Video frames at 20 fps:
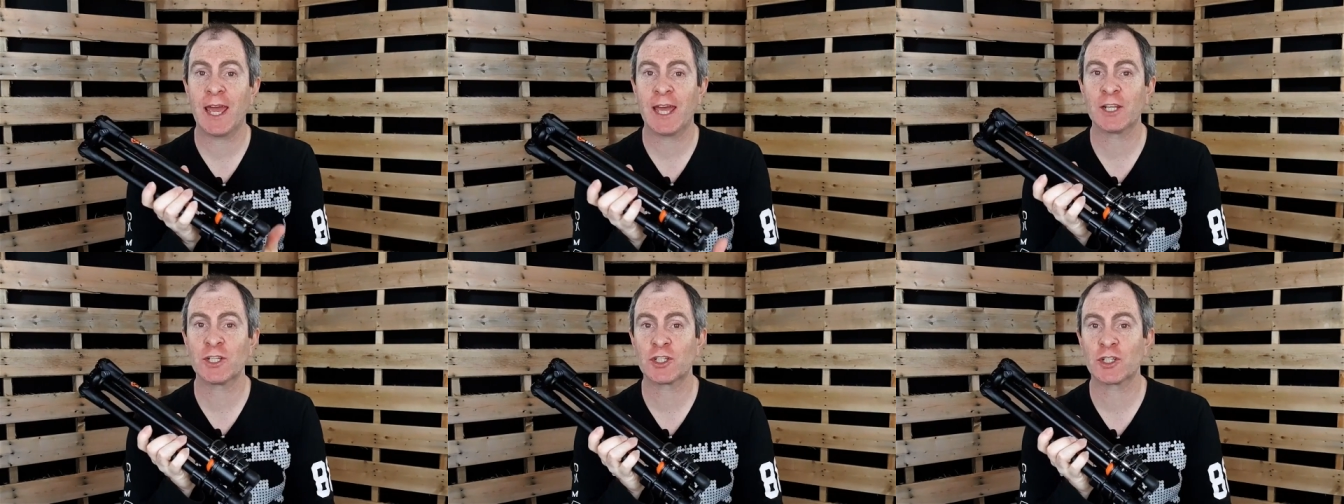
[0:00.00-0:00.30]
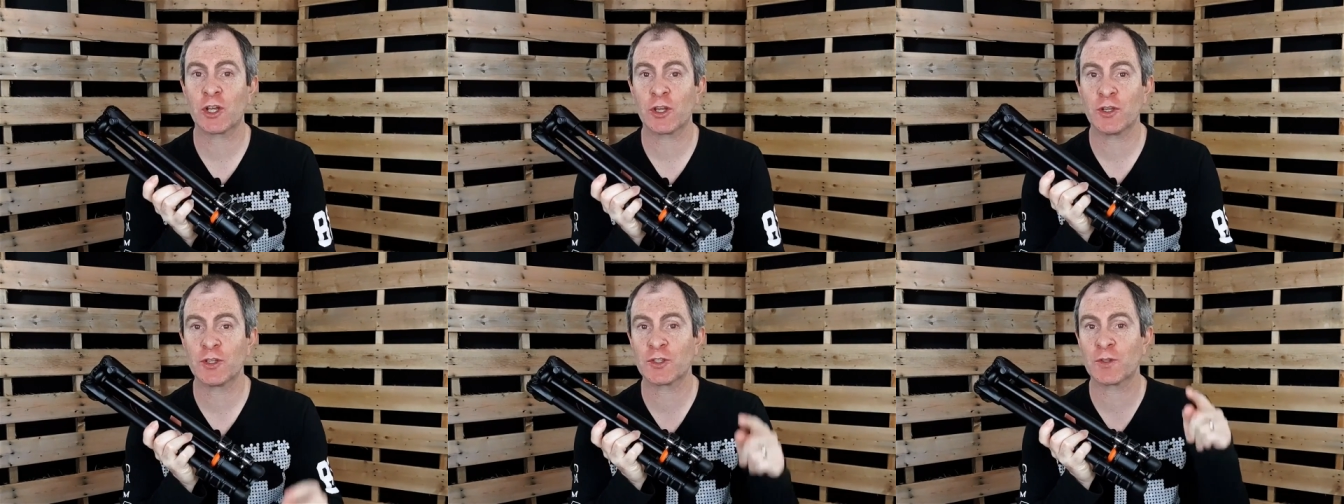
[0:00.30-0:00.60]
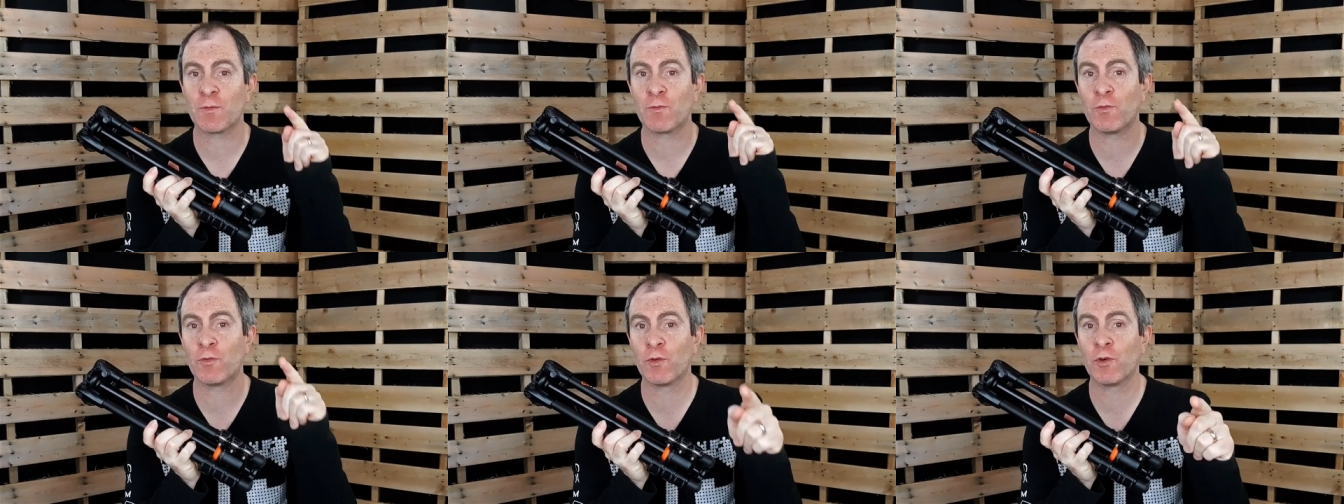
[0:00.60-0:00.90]
and show you
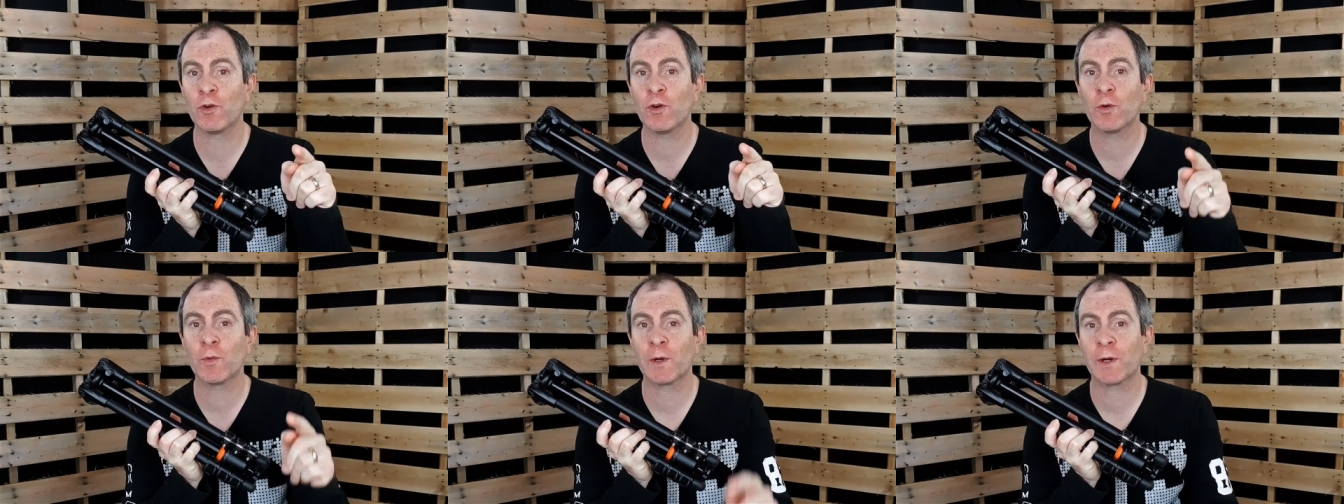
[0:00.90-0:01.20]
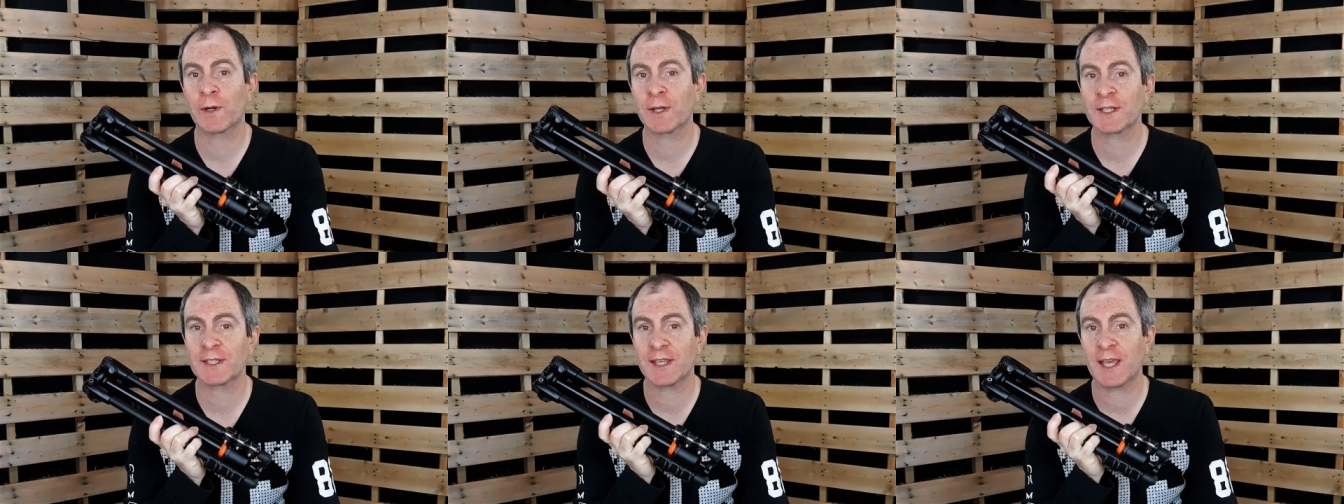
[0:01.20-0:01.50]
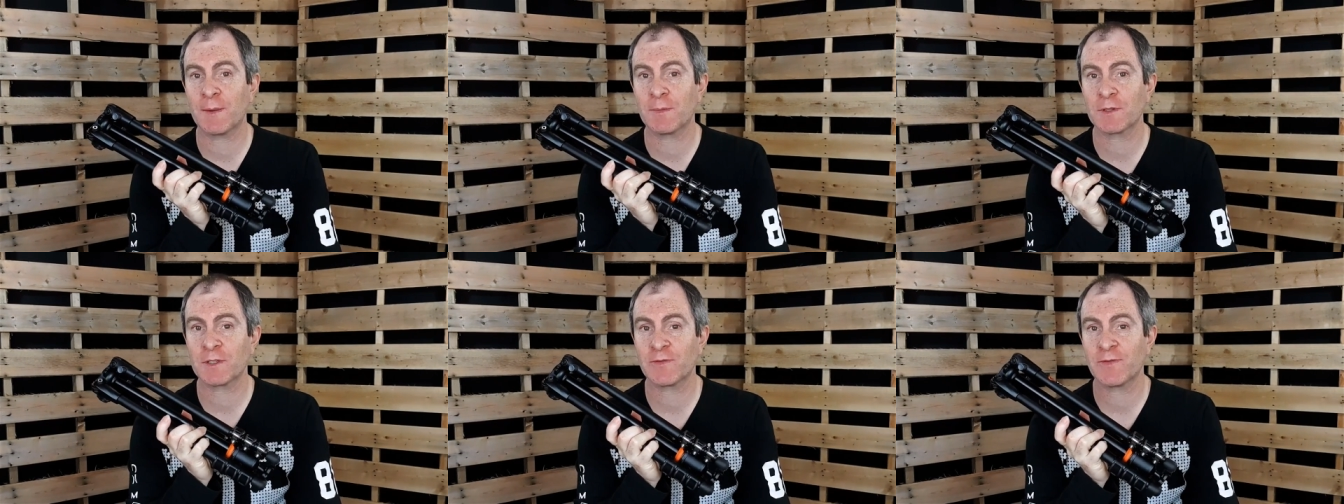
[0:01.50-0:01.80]
some real world
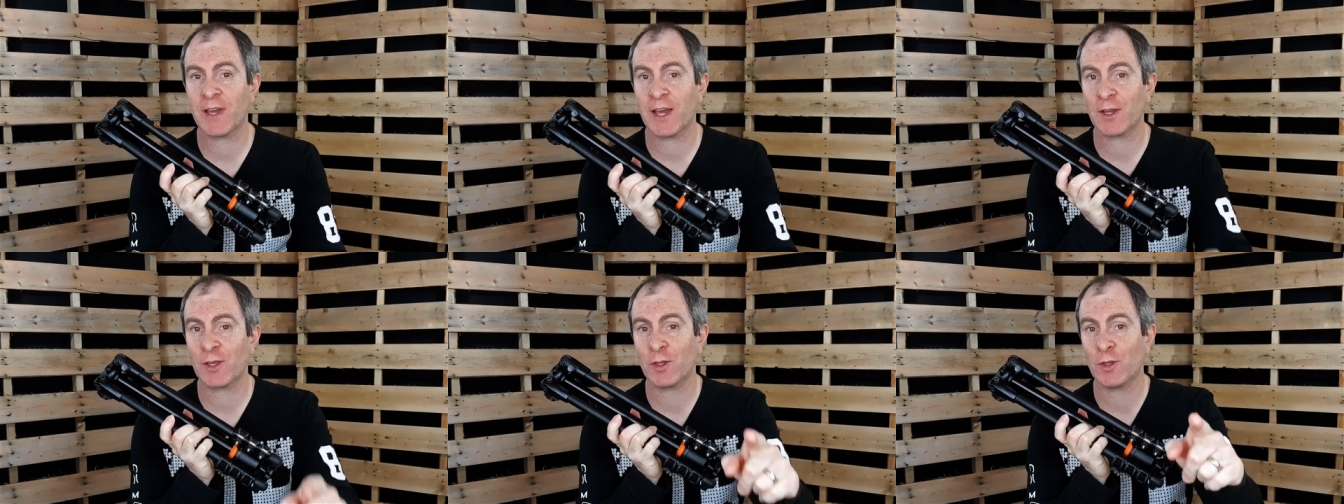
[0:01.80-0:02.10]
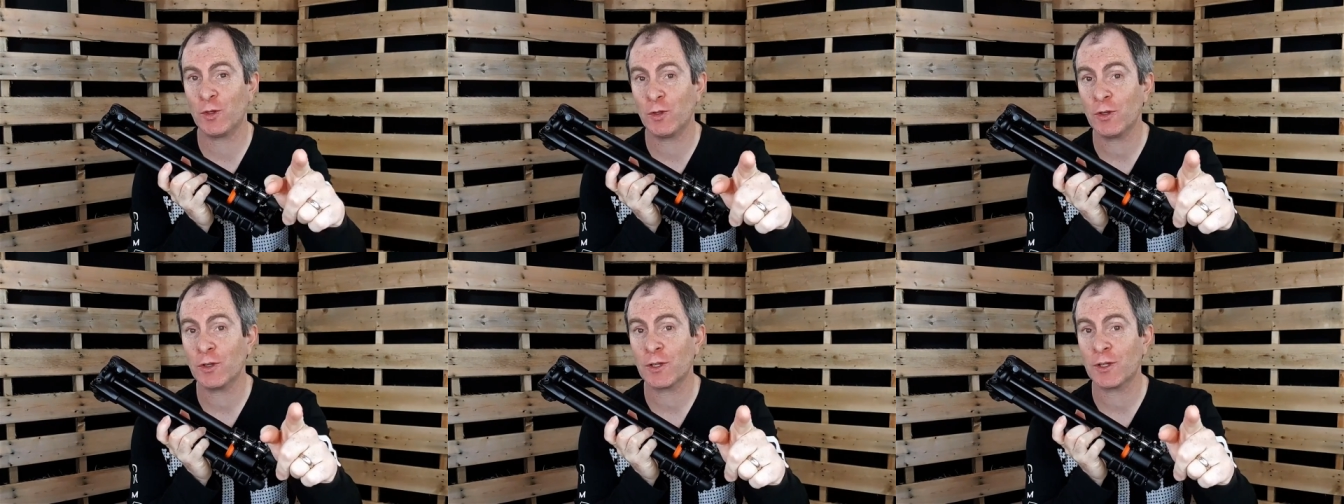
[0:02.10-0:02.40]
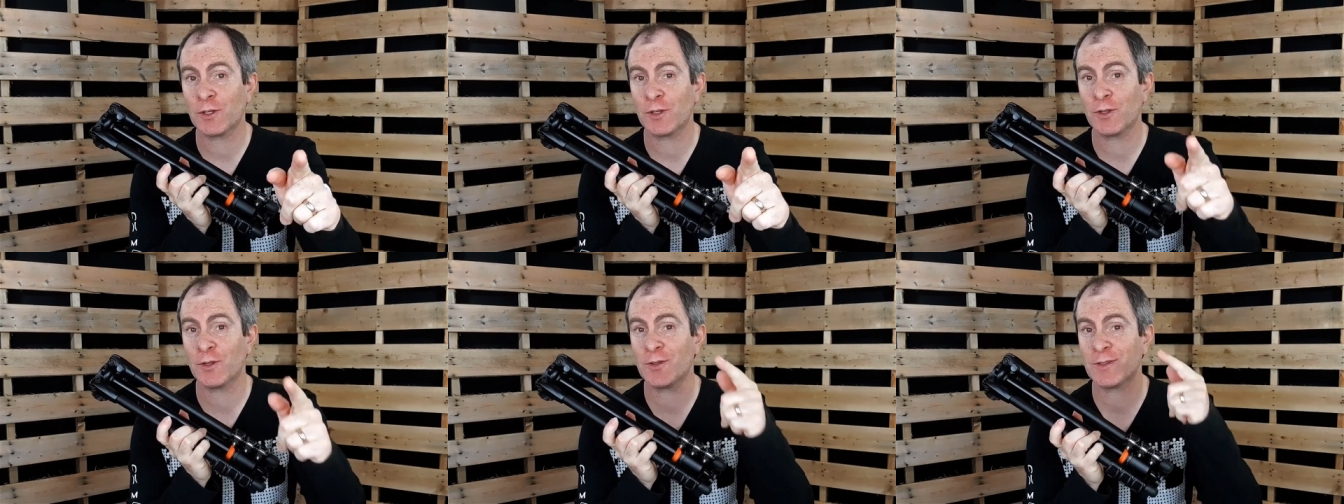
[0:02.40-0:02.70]
examples of how you
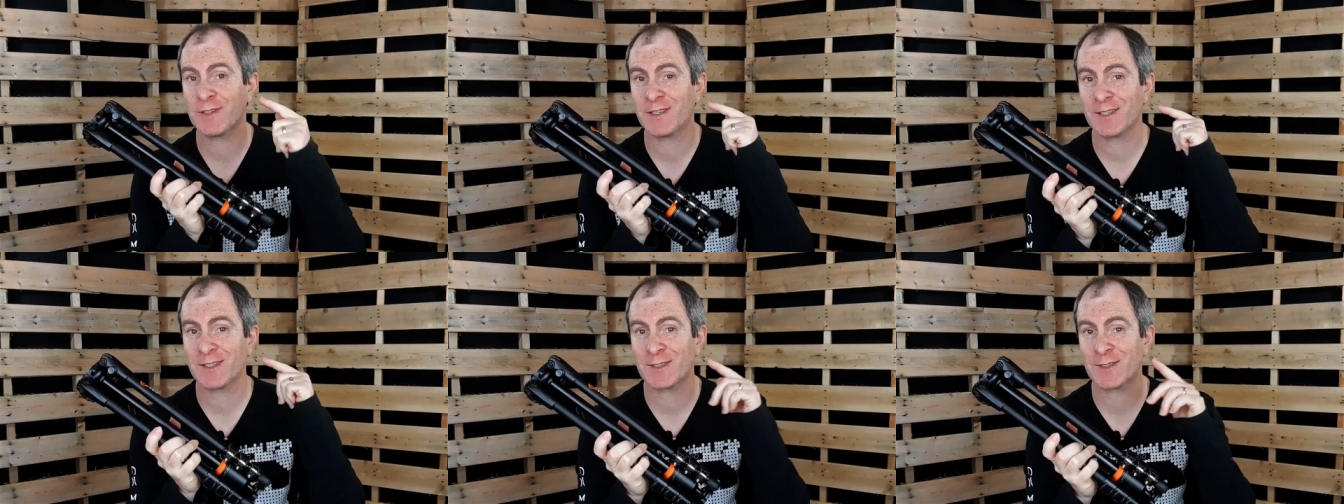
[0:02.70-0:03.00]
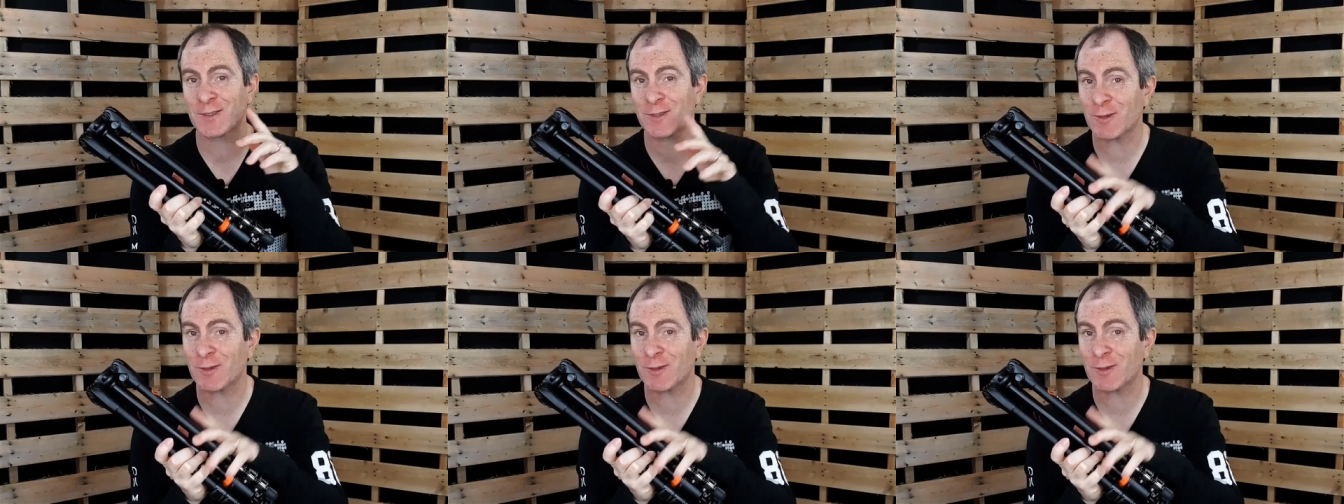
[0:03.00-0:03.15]
can use this